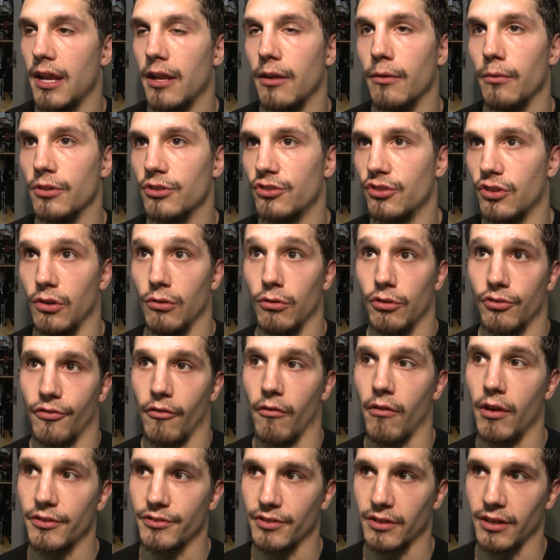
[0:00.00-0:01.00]
and it was huge
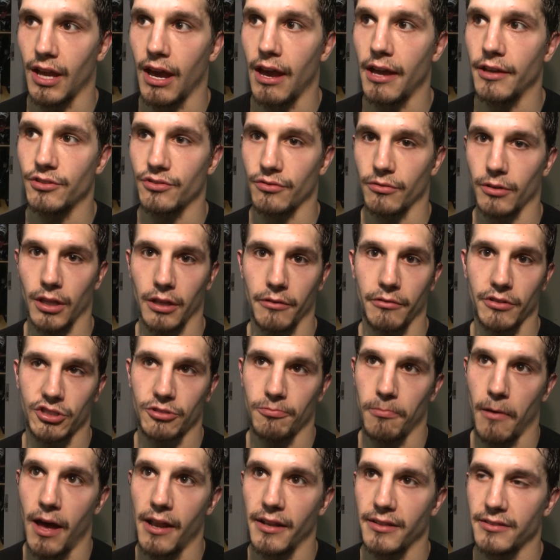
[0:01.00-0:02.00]
for us. And guys really
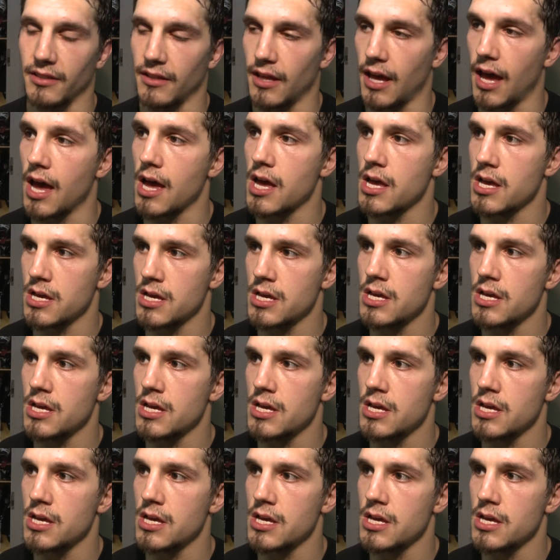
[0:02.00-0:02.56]
responded to that.